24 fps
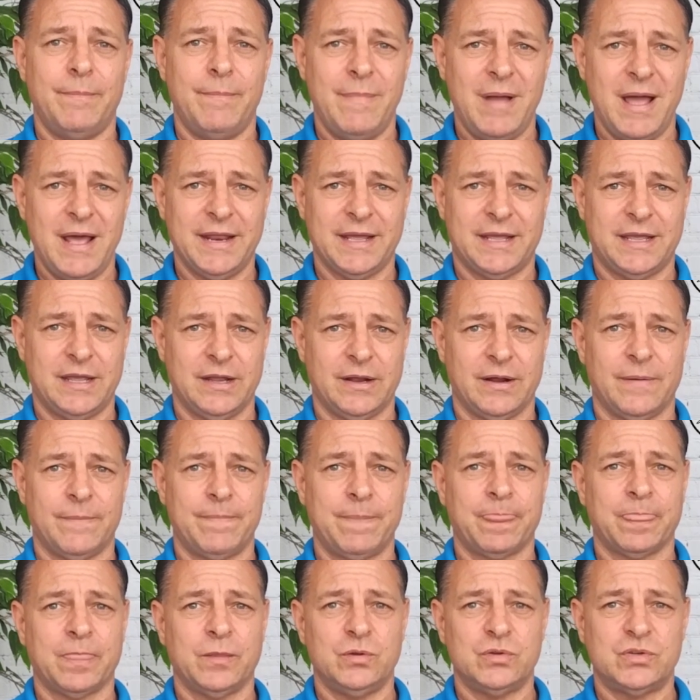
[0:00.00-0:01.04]
Medicare.
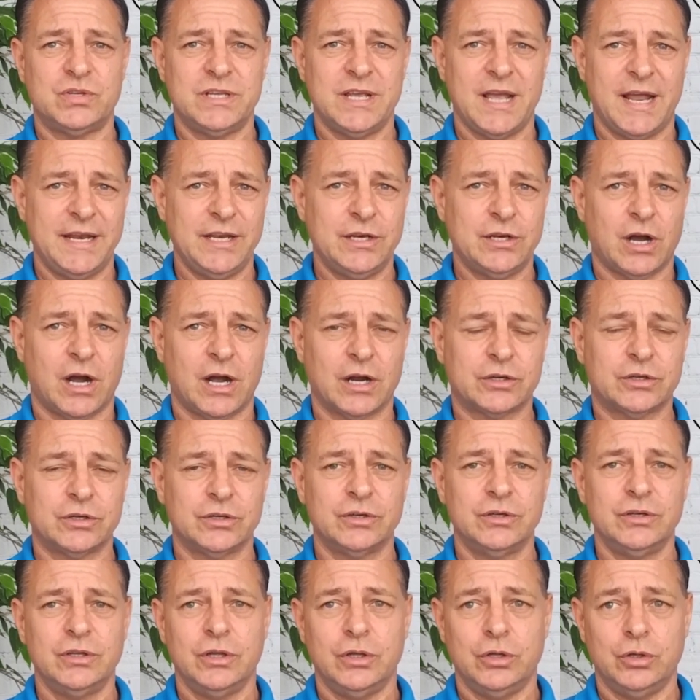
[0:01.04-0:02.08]
You see any
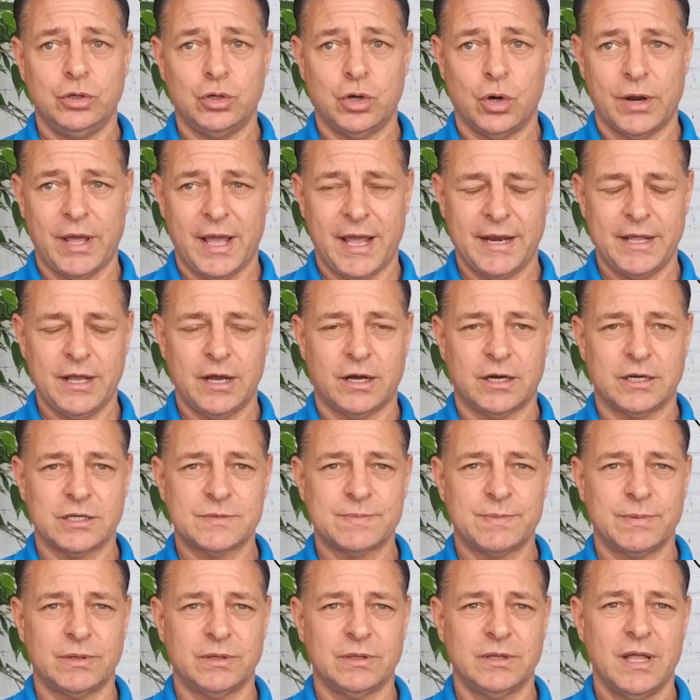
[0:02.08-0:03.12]
doctor, you go to any
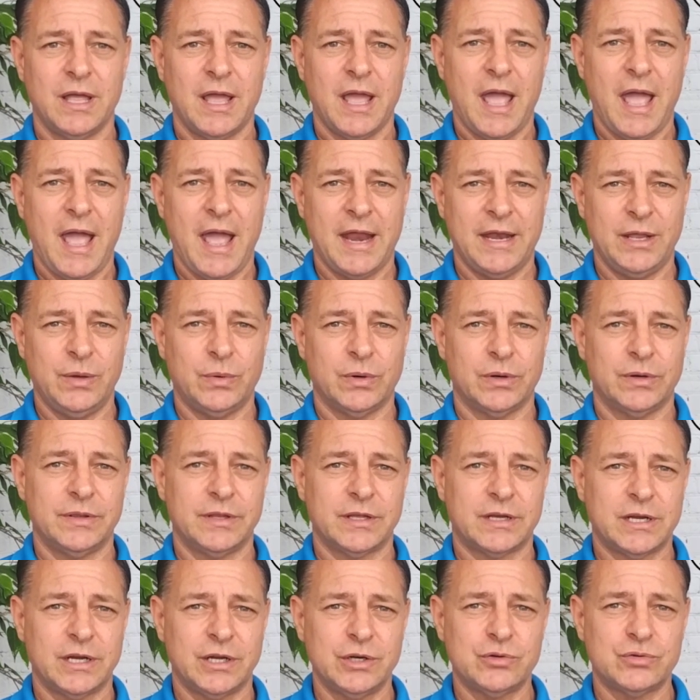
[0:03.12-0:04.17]
hospital anywhere in the
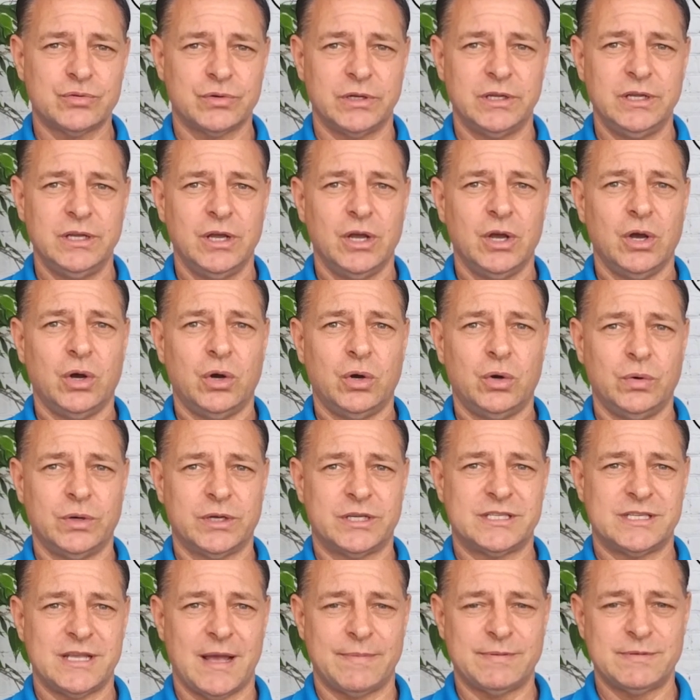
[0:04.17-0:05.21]
country who
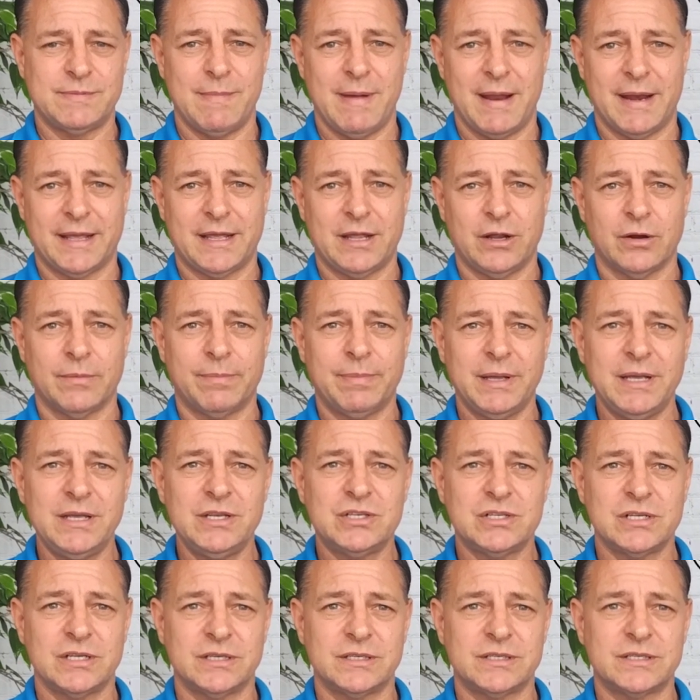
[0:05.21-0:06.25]
accepts Medicare
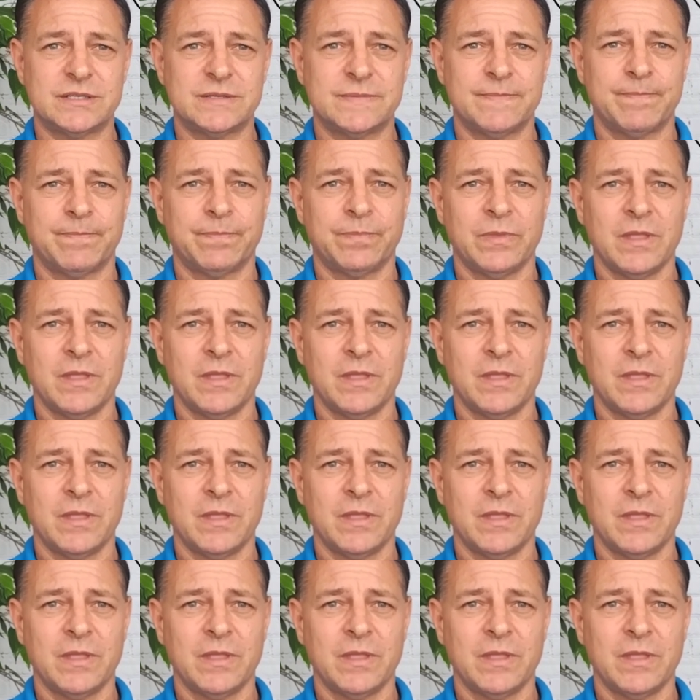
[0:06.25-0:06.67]
patients.